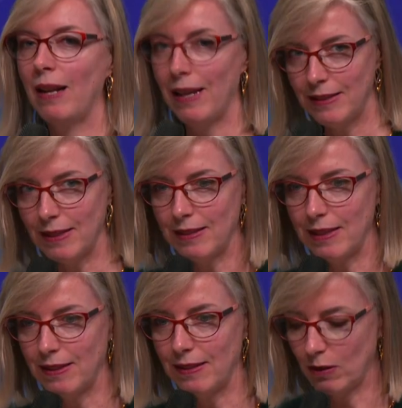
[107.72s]
classic
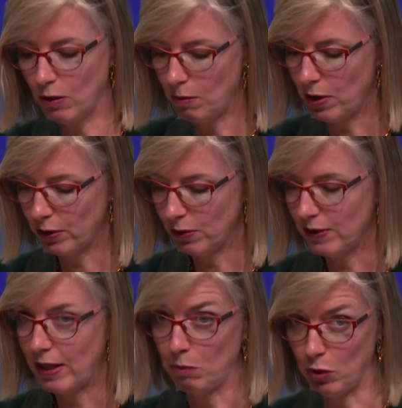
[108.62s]
statistical
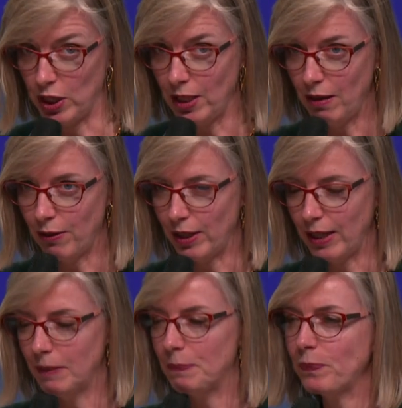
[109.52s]
models like machine
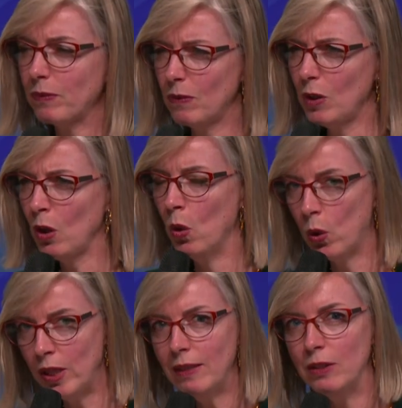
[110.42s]
learning
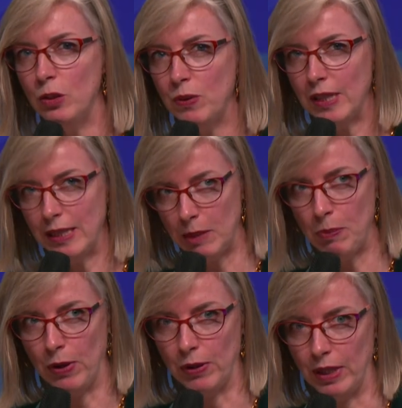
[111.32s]
or using
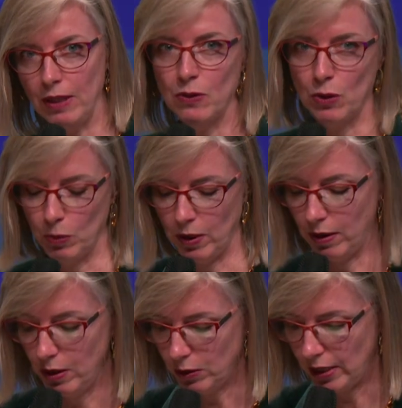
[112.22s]
deep learning, so with
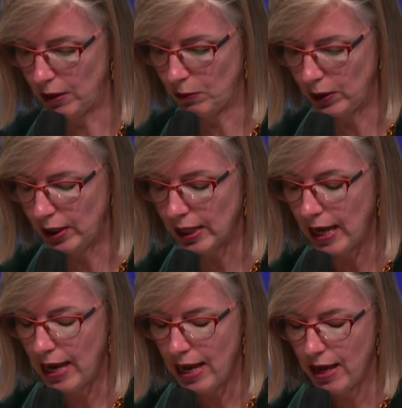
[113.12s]
neural network,
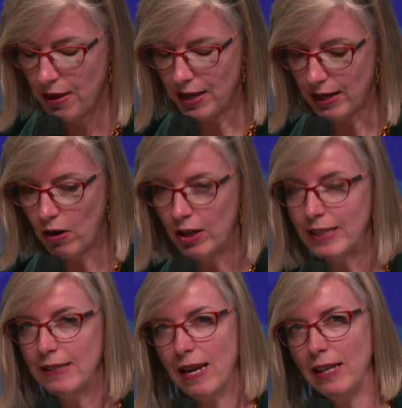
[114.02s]
that are
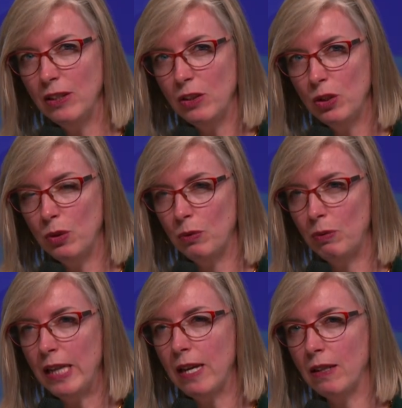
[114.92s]
designed to
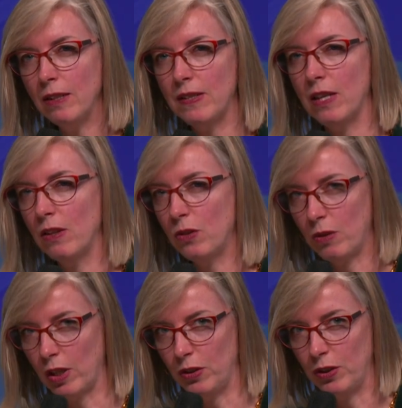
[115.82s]
really understand the
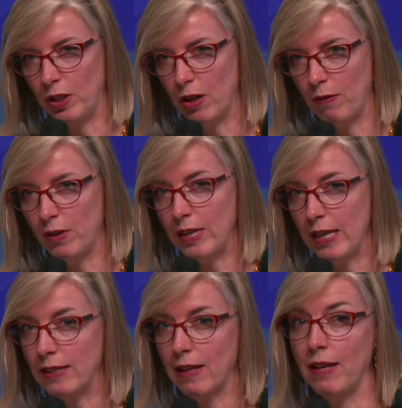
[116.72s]
structure of the
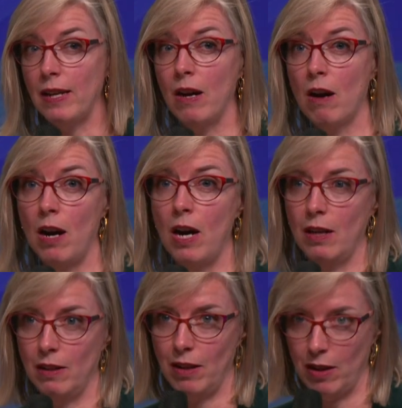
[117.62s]
data they are
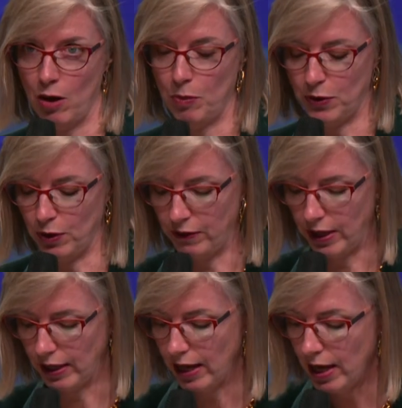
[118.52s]

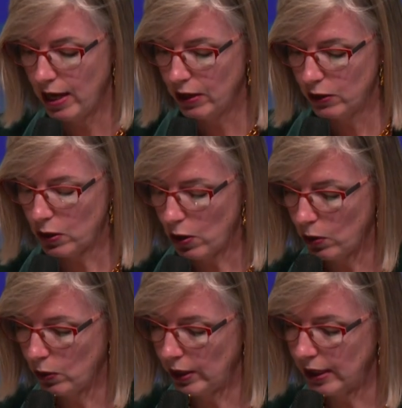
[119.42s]
observing.
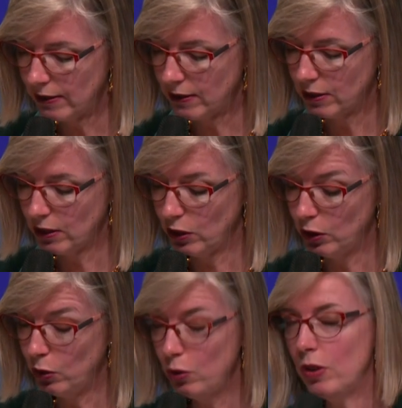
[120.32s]
So it's
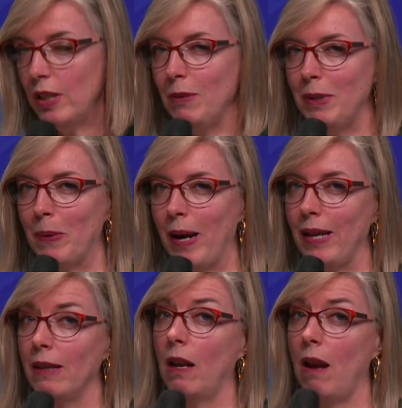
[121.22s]
usually
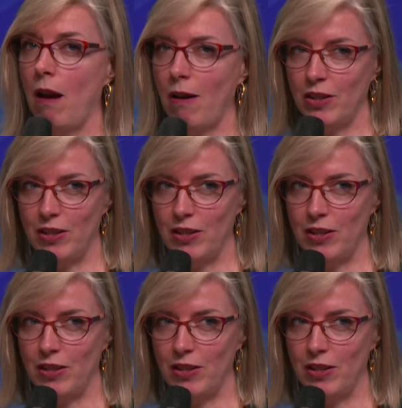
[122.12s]
requiring large